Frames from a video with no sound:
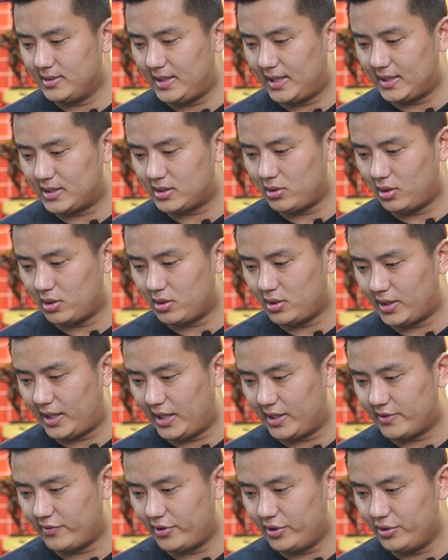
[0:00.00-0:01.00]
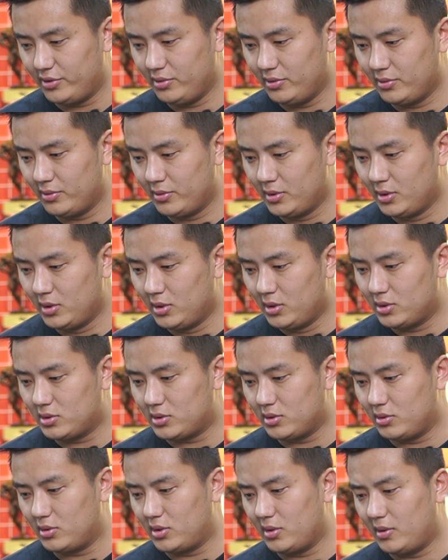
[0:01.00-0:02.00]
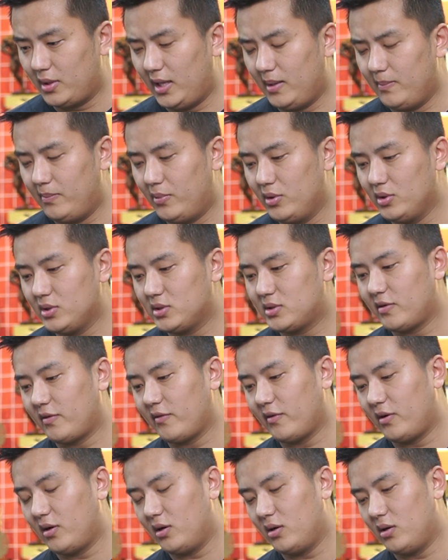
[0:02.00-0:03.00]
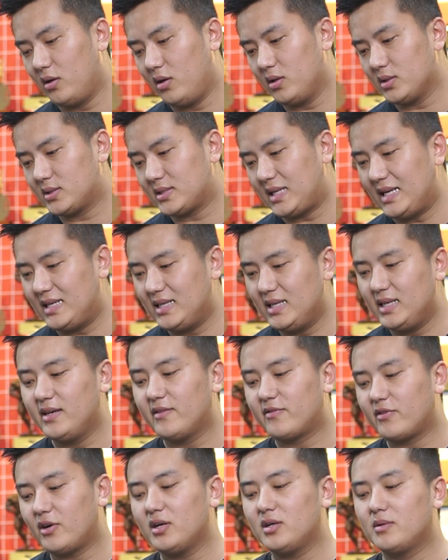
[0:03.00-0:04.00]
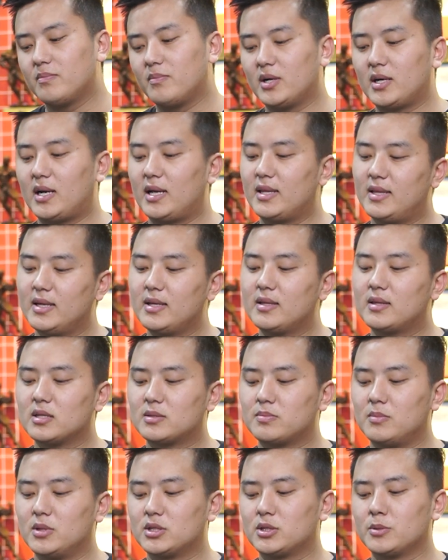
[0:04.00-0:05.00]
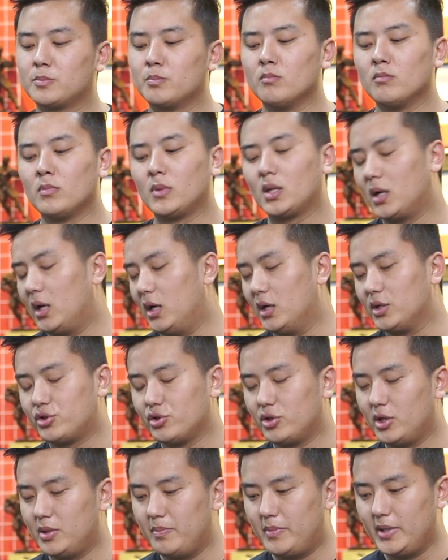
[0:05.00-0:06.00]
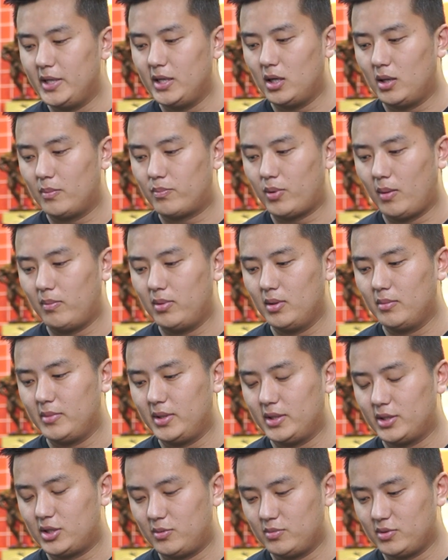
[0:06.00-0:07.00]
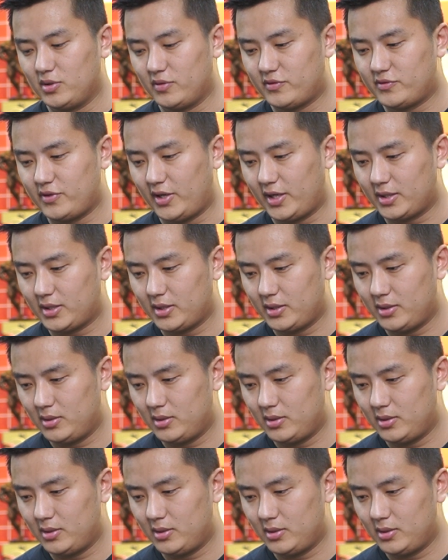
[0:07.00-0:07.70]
That's not the case for you. So the elbows slightly in front, but I think this much shouldn't be a problem in terms of strength.